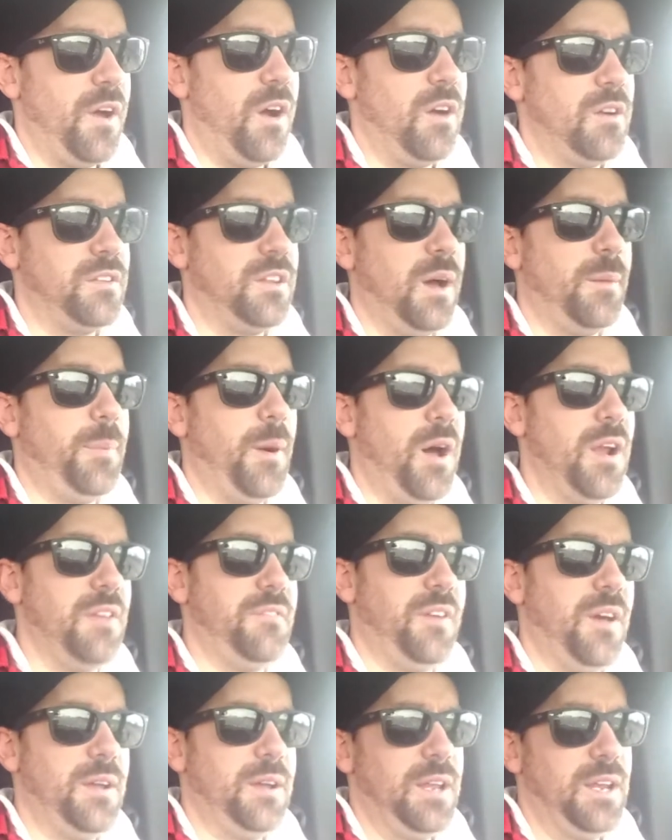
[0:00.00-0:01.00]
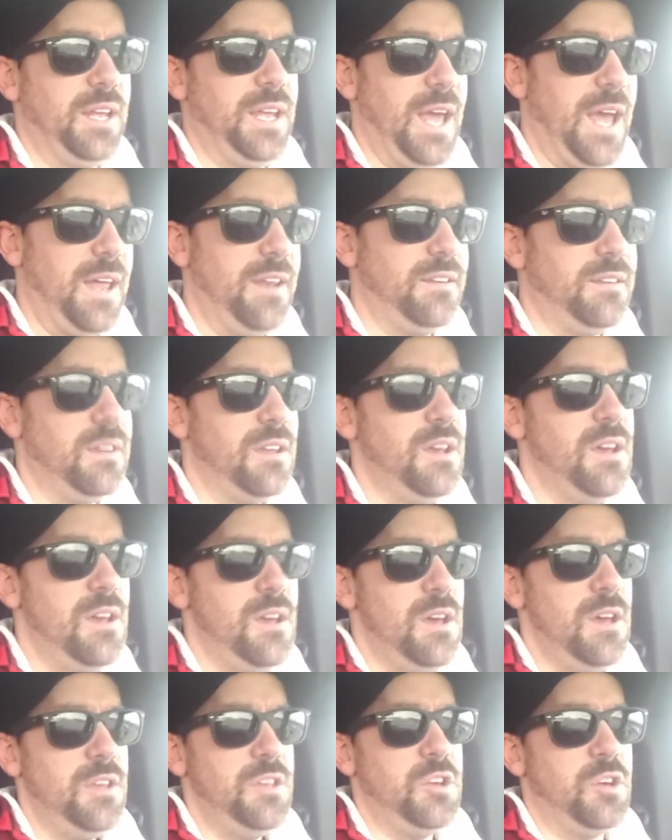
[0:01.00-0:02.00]
hardtop on, if I'm going to get,
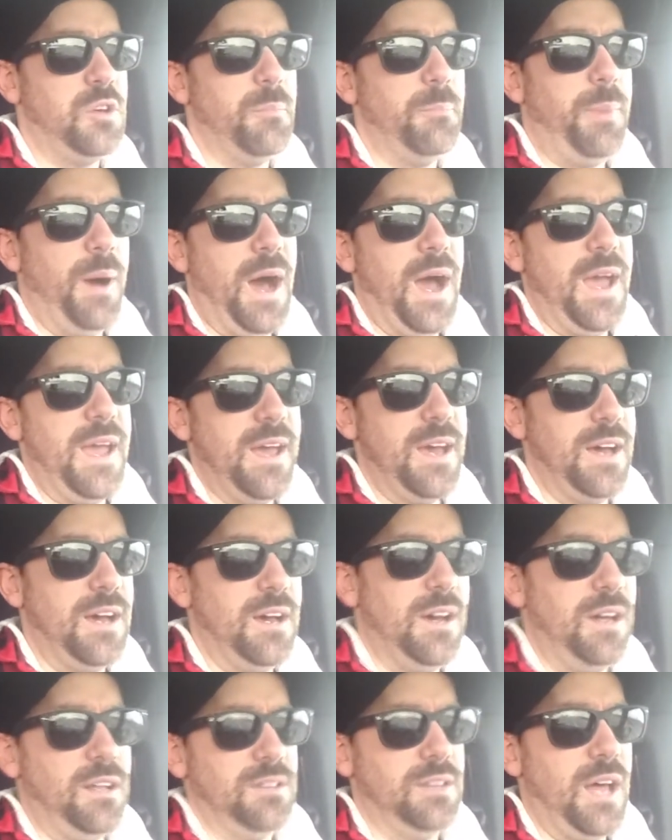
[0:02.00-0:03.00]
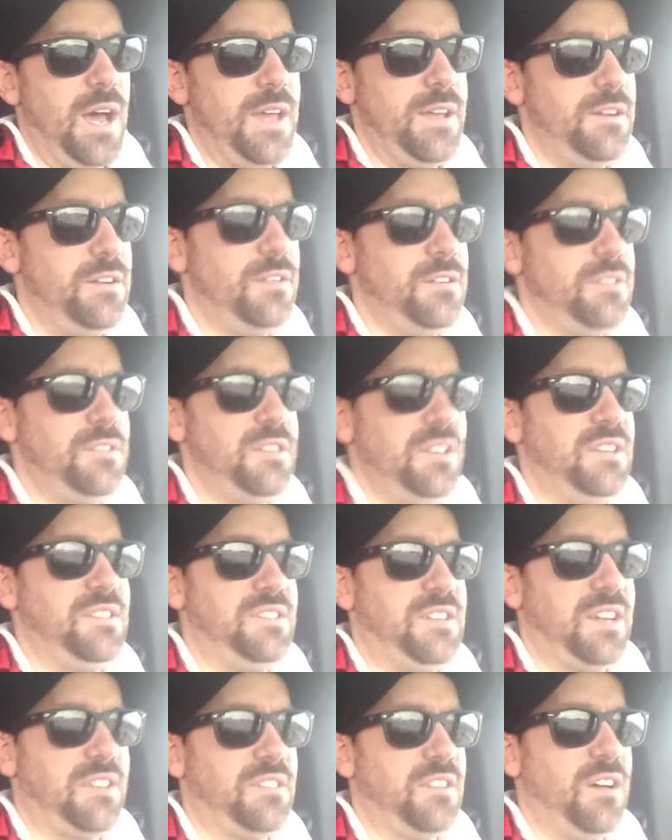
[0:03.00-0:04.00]
you can buy a liner that
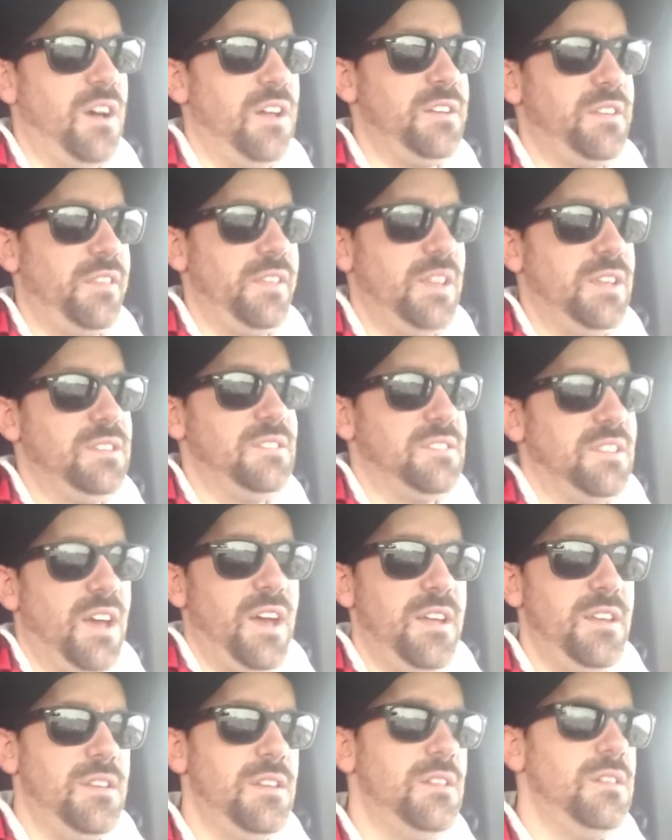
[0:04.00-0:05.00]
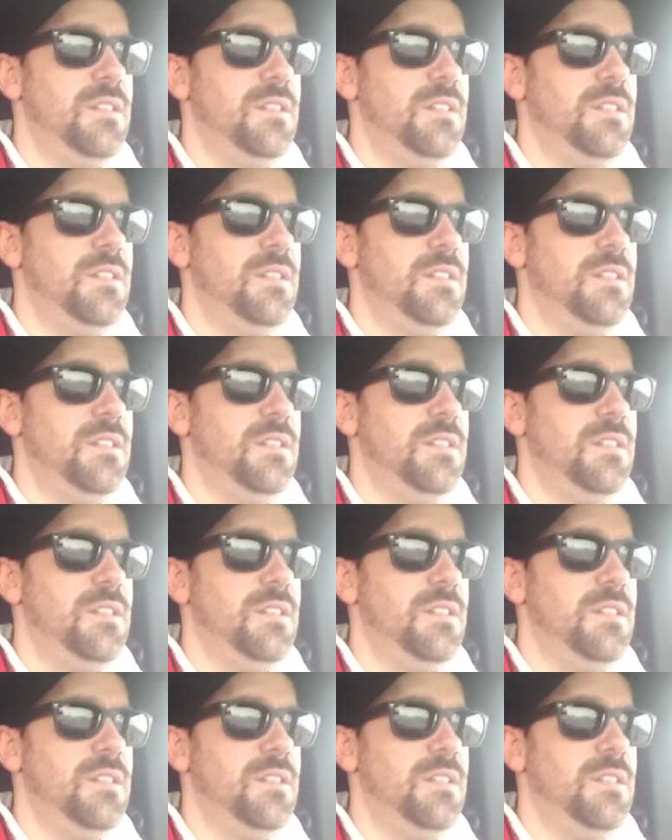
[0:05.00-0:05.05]
sticks on to the inside